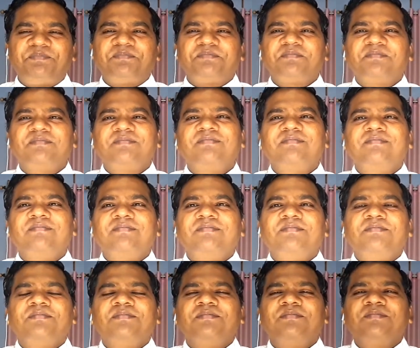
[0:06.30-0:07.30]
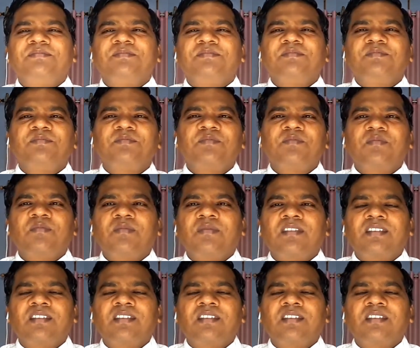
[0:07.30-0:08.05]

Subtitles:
(silence)